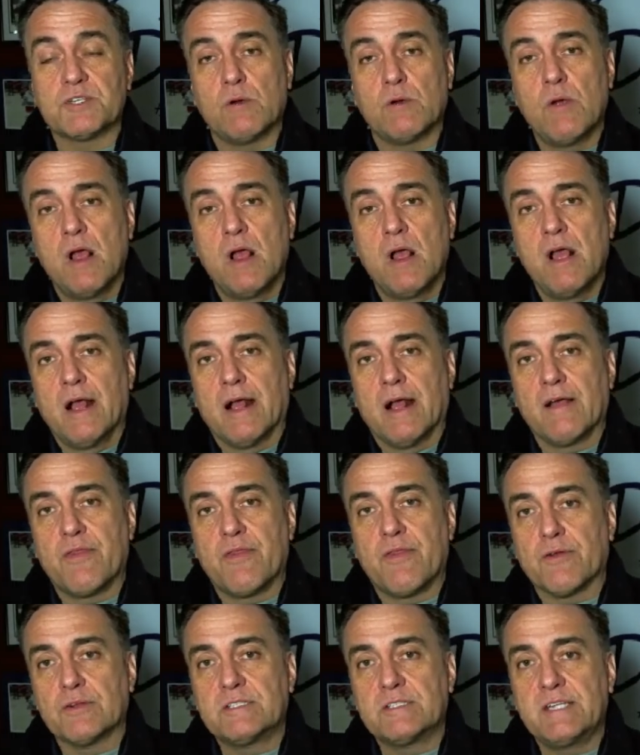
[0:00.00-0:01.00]
So
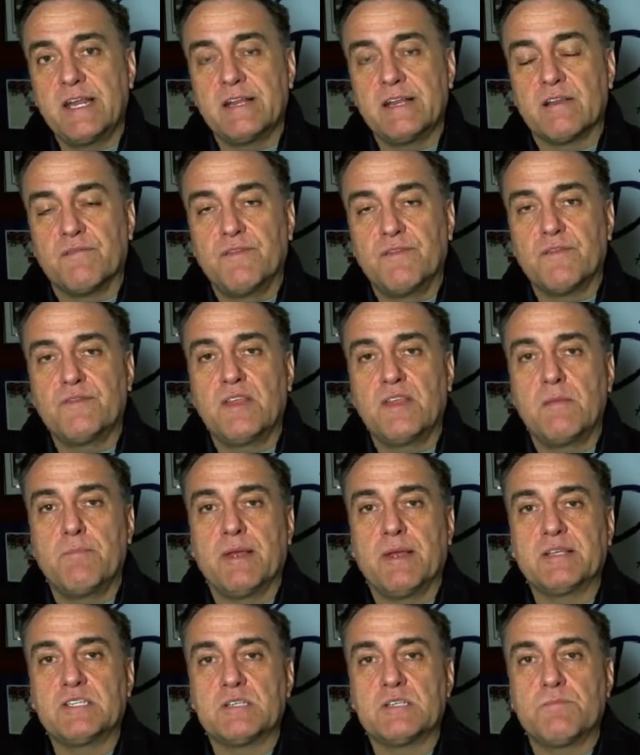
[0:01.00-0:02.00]
a 13 to
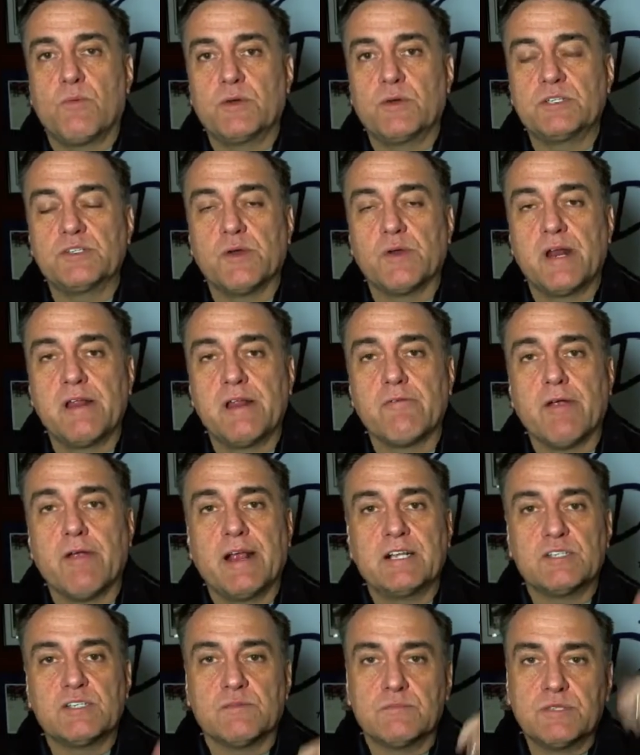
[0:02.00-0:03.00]
15 basis point trading
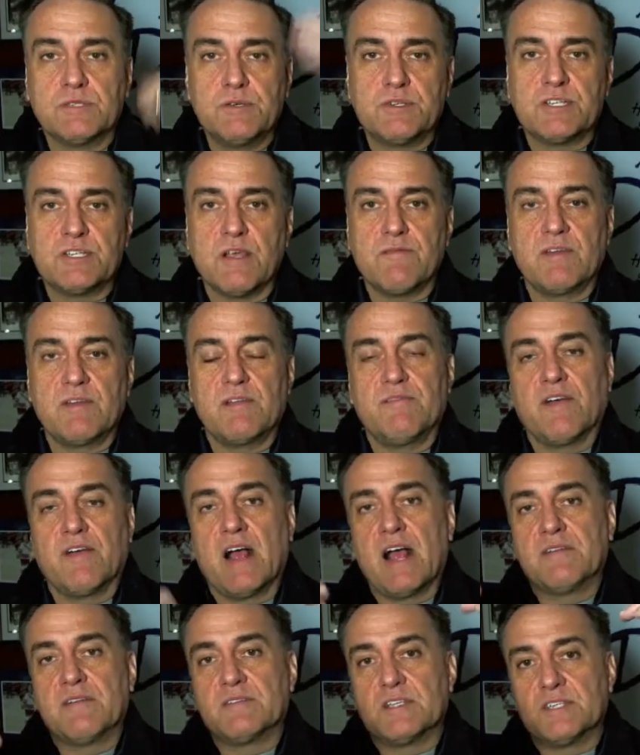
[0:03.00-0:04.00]
range from
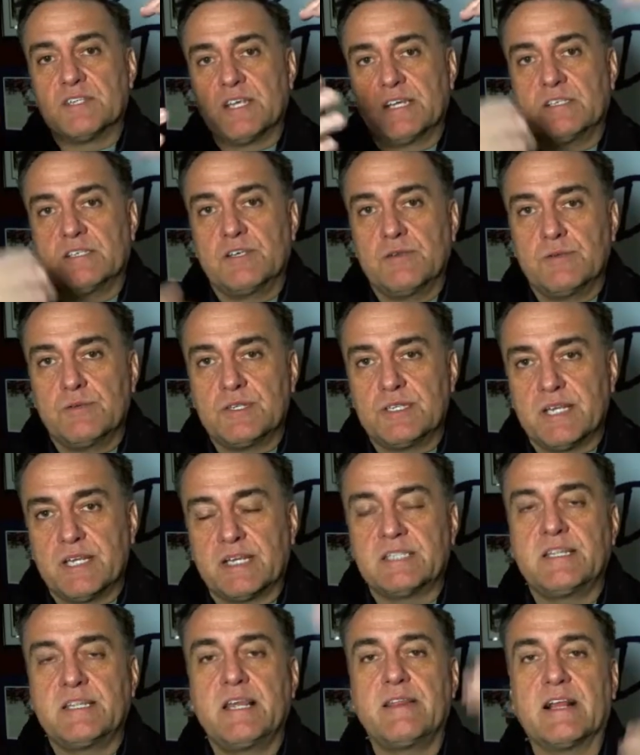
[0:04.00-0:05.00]
275 to say
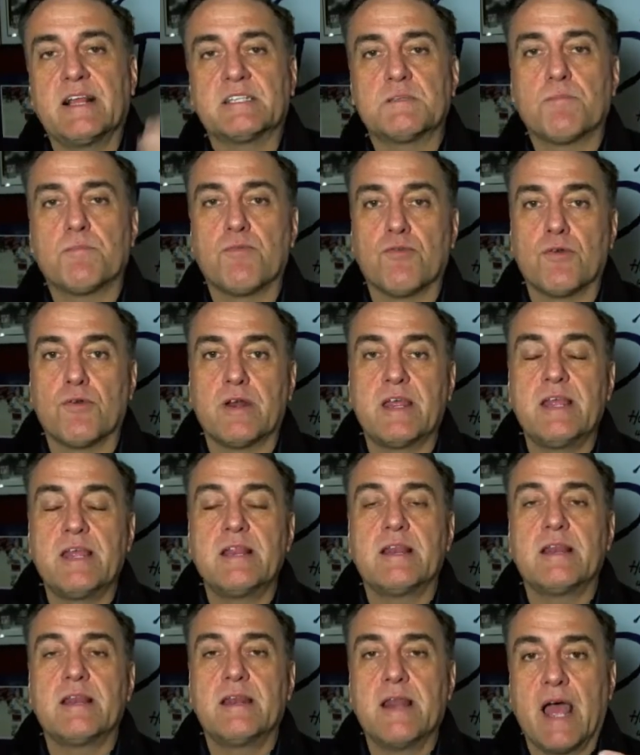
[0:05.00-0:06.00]
260, that's
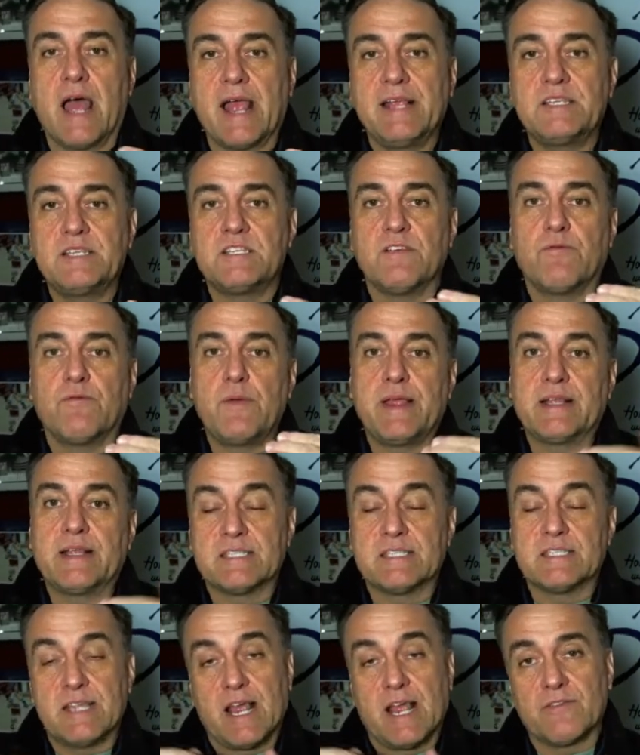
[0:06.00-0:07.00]
pretty nice if we
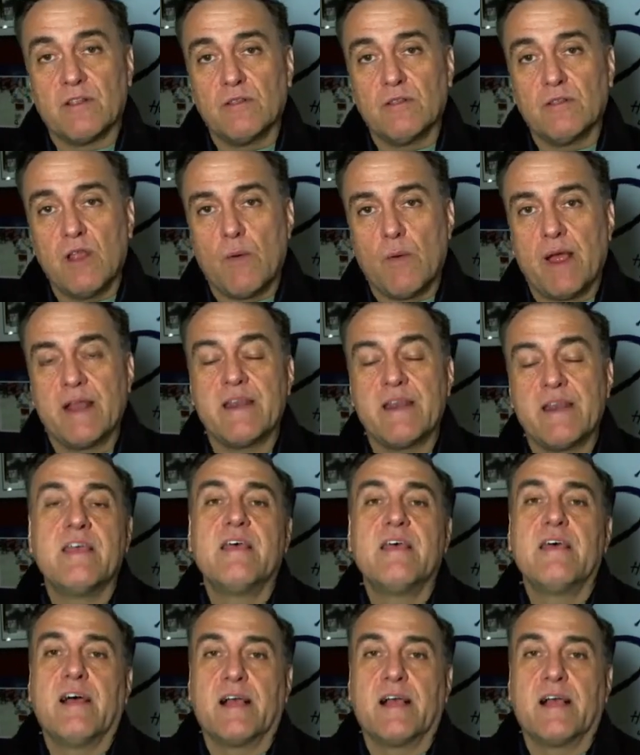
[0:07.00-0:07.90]
can stay on the low end.